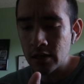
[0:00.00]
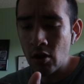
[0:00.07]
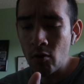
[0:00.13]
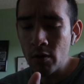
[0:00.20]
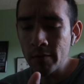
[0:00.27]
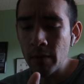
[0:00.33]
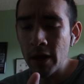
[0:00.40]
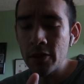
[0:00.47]

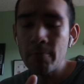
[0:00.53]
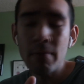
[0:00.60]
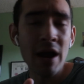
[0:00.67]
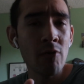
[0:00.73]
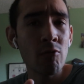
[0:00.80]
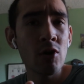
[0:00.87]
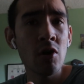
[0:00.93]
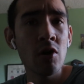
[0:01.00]
going by the
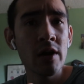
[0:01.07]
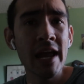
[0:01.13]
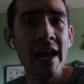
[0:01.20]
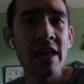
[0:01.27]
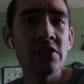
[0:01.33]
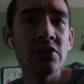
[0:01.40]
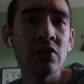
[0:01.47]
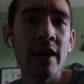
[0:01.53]
power, hook,
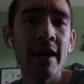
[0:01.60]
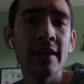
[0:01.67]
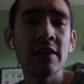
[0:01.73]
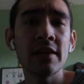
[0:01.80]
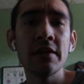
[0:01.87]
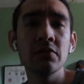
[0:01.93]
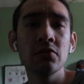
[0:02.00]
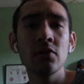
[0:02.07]
and the
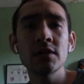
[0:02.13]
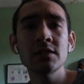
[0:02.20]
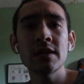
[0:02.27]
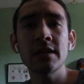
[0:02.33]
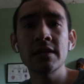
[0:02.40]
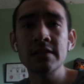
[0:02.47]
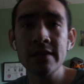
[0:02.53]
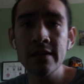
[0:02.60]
length, it looks
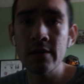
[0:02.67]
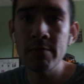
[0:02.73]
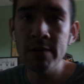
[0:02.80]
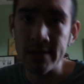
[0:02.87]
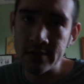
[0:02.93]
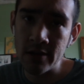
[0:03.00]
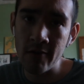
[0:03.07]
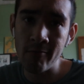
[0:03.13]
like it's going to
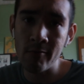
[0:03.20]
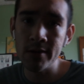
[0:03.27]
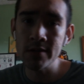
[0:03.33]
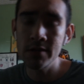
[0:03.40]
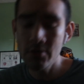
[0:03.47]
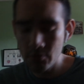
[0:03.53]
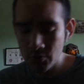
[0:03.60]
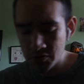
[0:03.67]
be a tough one
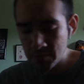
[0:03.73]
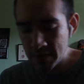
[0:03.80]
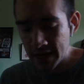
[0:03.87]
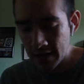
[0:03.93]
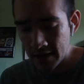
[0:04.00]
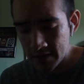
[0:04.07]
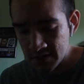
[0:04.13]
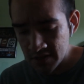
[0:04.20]
to use
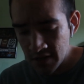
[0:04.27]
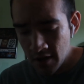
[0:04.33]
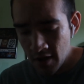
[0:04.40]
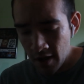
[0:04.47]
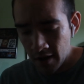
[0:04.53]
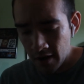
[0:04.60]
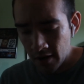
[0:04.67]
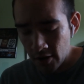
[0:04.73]
because
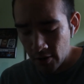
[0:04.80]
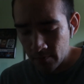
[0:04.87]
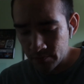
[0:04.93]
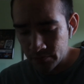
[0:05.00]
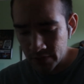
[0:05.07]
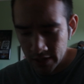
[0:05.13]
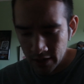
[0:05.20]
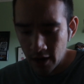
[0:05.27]

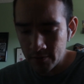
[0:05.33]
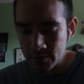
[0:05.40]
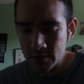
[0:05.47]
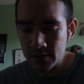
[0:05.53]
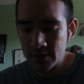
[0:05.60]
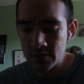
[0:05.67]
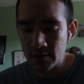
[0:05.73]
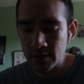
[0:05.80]

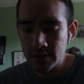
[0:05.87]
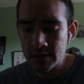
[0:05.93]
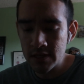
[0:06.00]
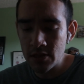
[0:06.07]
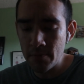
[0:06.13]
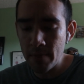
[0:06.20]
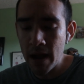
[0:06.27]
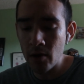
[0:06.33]
obviously, as you can
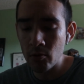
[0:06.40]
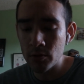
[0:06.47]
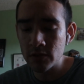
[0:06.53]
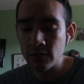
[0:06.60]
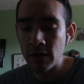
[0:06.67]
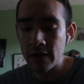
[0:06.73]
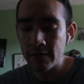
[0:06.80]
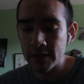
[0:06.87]
see, the power
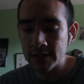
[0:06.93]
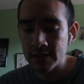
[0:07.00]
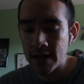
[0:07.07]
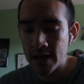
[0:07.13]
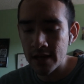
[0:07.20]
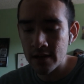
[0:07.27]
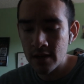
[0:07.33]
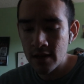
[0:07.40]
is 5 out of
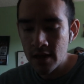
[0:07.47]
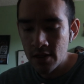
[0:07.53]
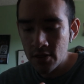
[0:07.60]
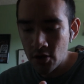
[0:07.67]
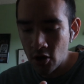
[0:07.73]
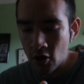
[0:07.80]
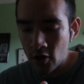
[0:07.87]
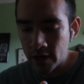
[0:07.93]
10.
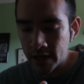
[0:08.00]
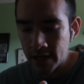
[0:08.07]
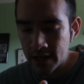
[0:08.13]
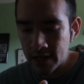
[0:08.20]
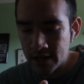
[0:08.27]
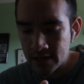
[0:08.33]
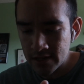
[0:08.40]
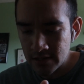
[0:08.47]
The hook
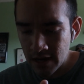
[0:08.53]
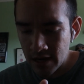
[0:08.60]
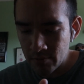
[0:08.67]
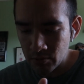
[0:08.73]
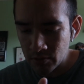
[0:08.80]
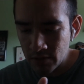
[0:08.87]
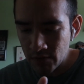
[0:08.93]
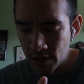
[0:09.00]
is, I
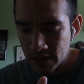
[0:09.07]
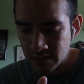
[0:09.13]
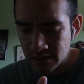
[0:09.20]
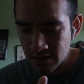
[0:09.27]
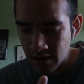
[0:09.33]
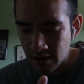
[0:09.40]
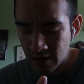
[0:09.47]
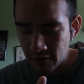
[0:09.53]
believe
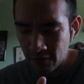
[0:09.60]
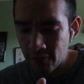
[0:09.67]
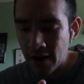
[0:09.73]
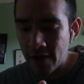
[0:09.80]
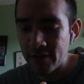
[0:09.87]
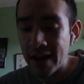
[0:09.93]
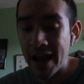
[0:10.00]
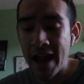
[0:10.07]
that's
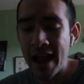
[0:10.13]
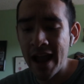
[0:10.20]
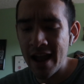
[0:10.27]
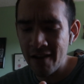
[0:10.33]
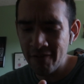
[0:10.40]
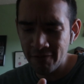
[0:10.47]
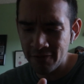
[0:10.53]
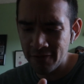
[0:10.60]

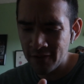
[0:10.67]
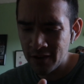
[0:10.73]
5.5.